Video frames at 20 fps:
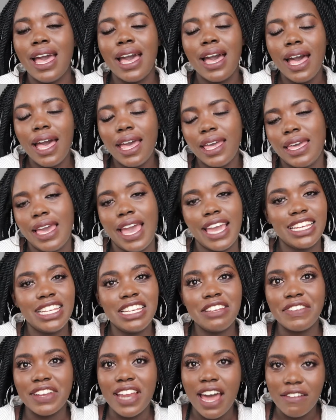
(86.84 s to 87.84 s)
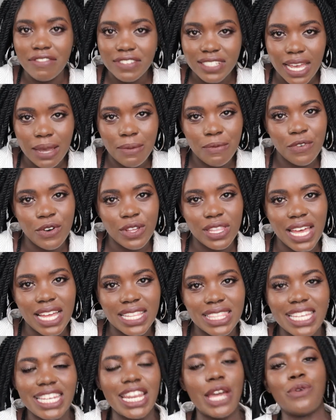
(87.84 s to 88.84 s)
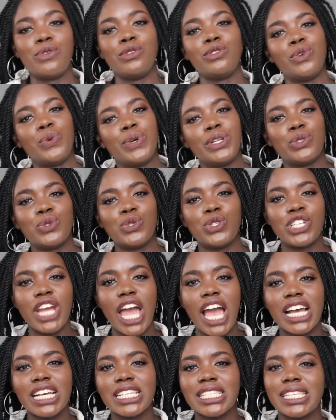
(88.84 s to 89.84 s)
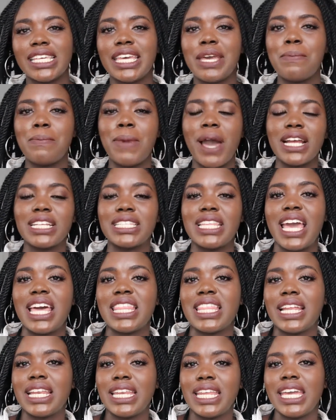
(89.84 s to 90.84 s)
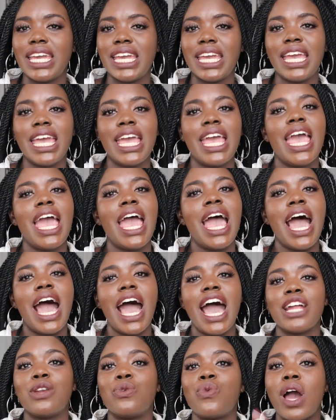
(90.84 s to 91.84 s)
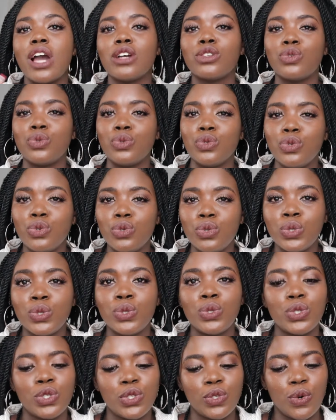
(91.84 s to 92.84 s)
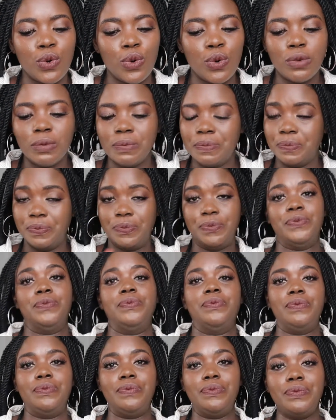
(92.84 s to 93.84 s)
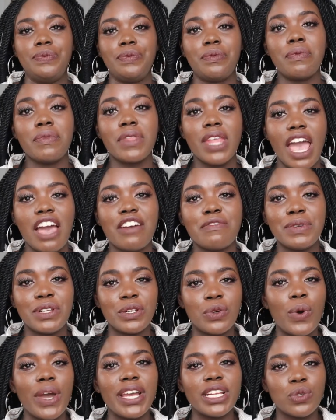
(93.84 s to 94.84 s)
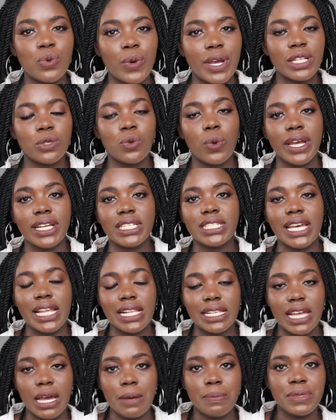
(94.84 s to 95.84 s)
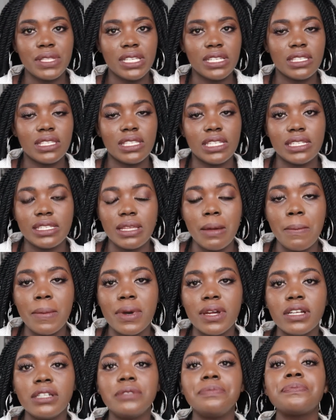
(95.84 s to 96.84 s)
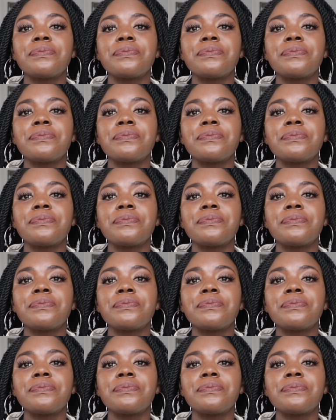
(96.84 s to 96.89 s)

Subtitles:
I didn't even have time for that. Then I also went to Shags, came back the other day, had work to do, so I've been quite held up this December.